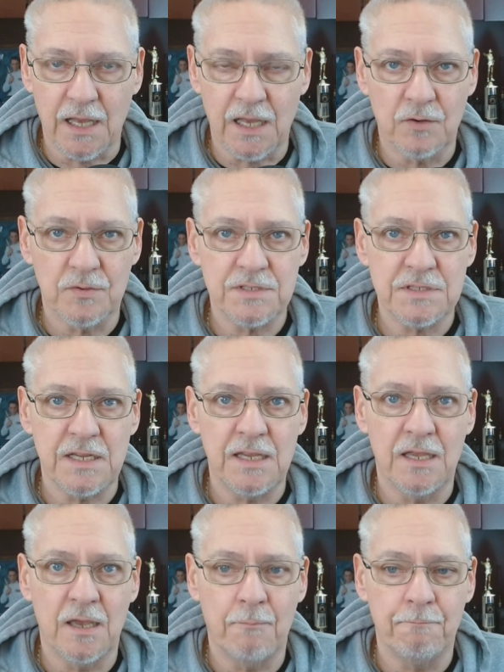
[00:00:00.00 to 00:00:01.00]
I don't see
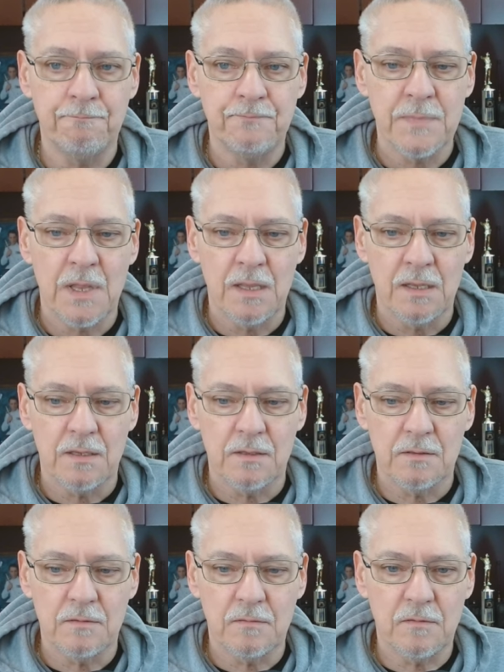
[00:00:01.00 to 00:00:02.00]
him
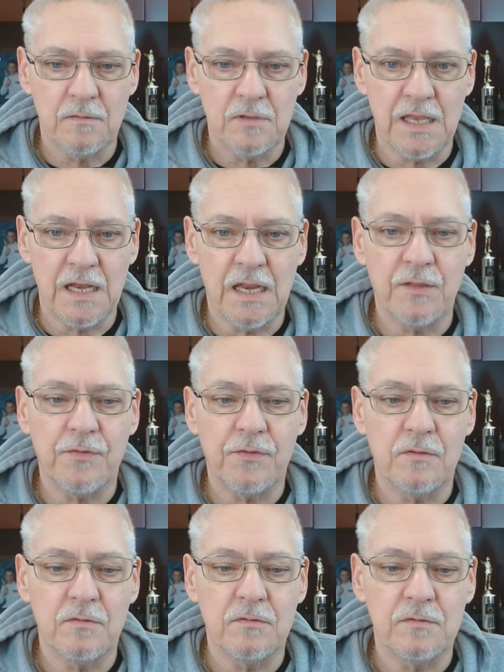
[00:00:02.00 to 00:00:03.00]
getting
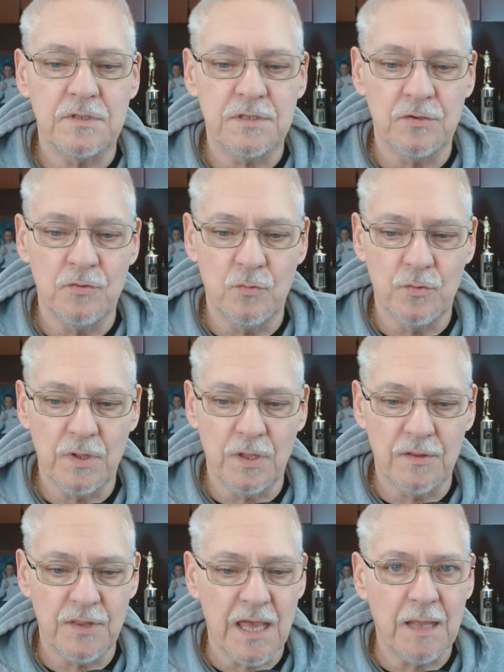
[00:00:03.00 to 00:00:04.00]
to
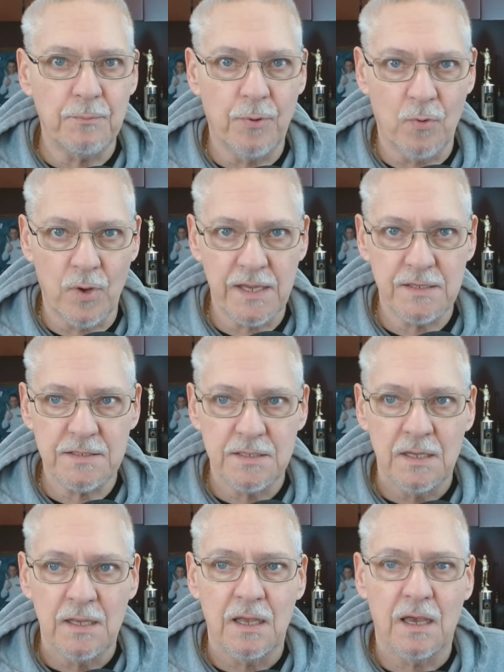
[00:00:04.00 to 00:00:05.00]
that point.
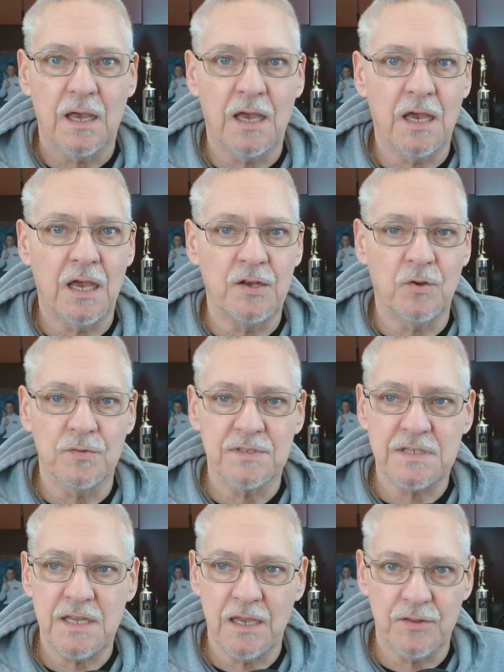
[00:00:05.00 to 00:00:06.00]
I don't
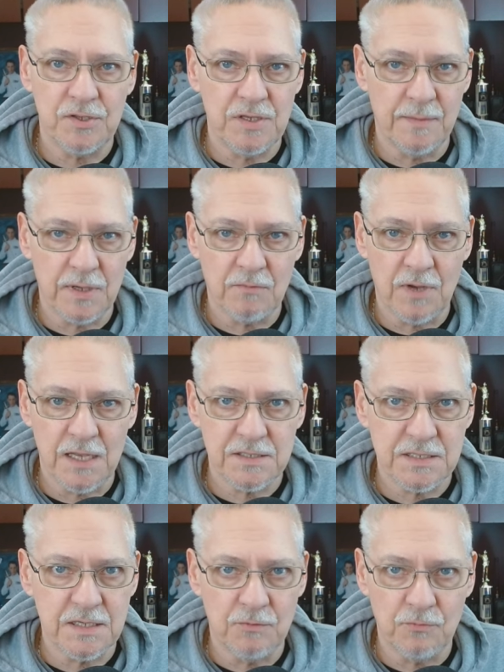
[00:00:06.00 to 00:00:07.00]
see how the
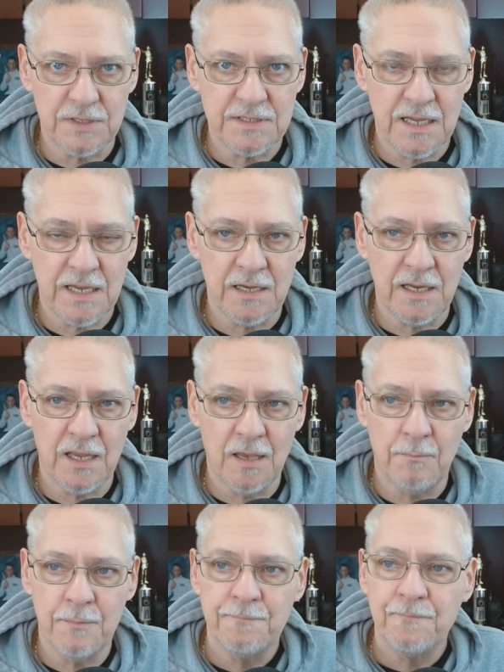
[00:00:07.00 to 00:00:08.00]
Democrats can retain
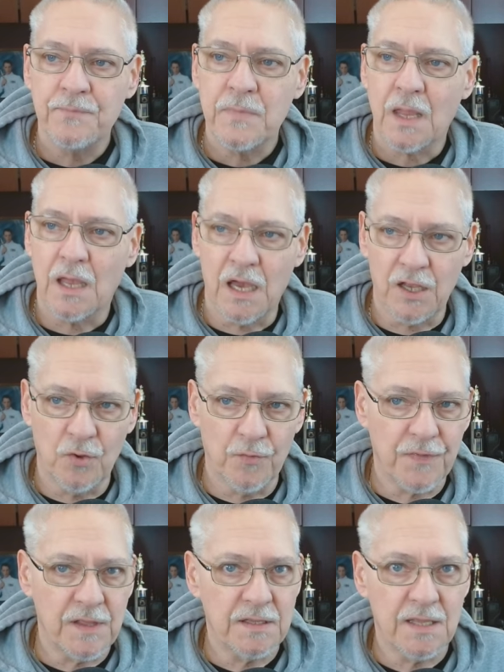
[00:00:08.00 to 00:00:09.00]
him. I
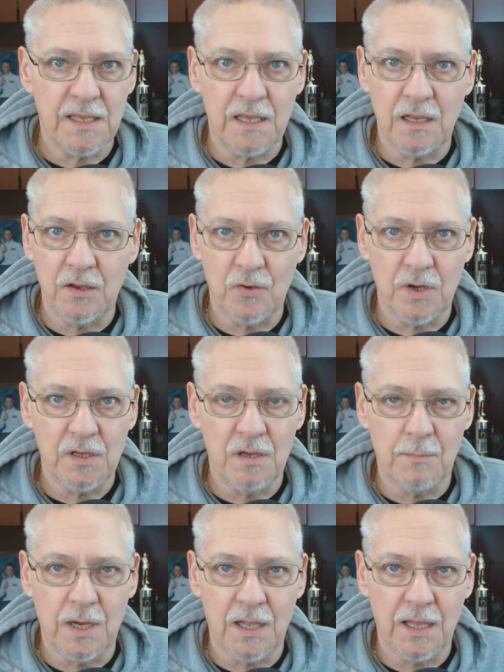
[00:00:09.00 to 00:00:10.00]
don't think they can go to
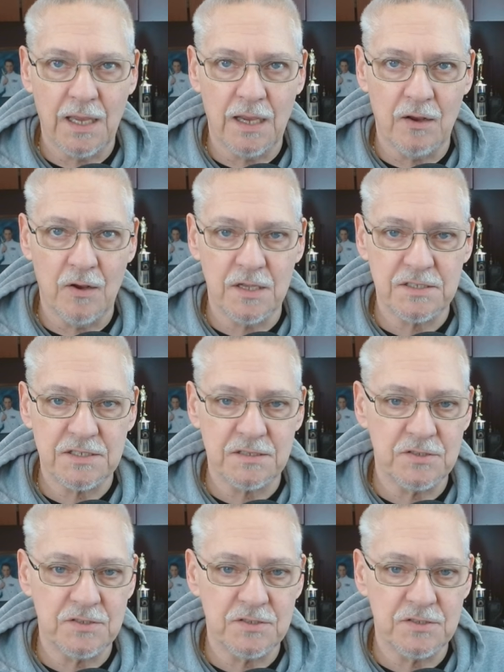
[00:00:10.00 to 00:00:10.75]
Kamala Harris.